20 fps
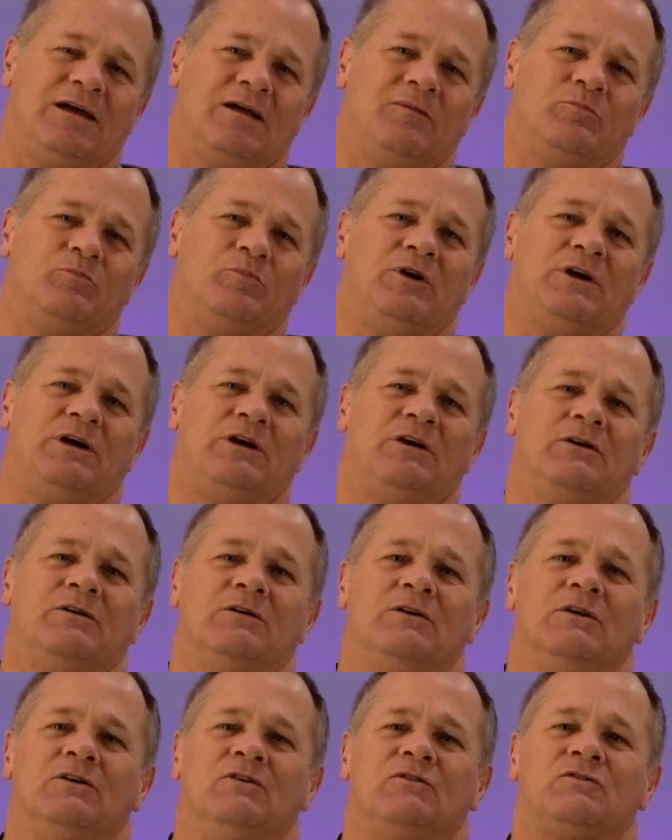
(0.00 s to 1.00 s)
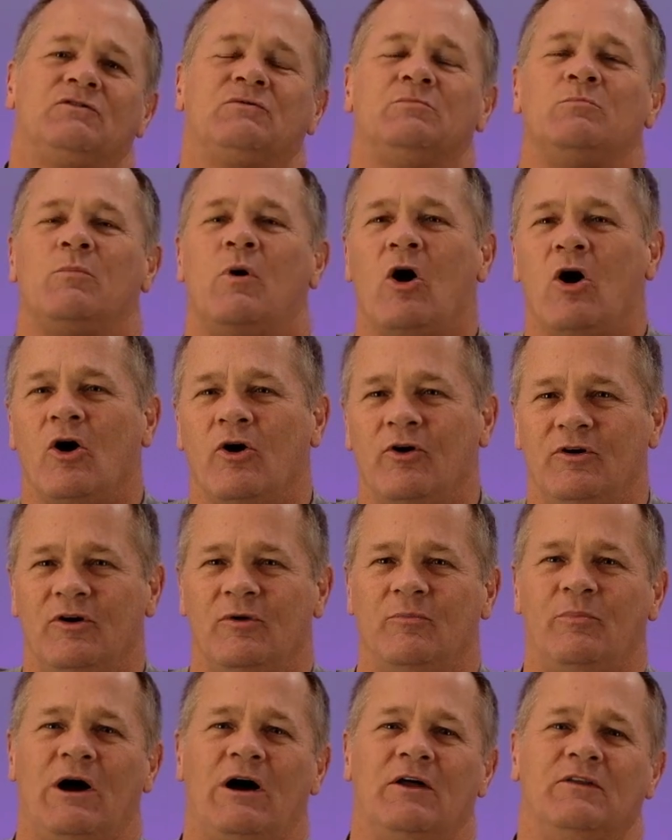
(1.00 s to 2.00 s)
and being smart
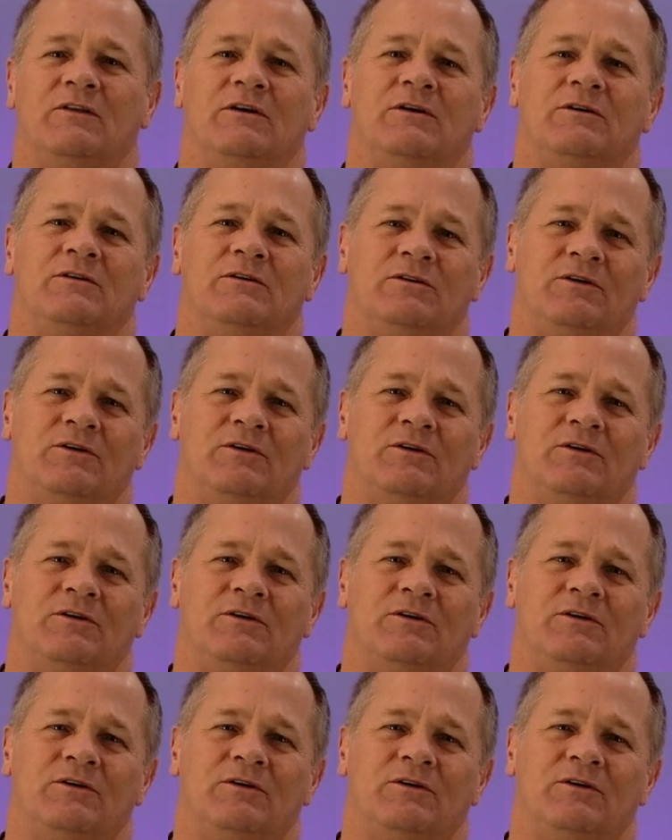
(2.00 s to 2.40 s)
about the,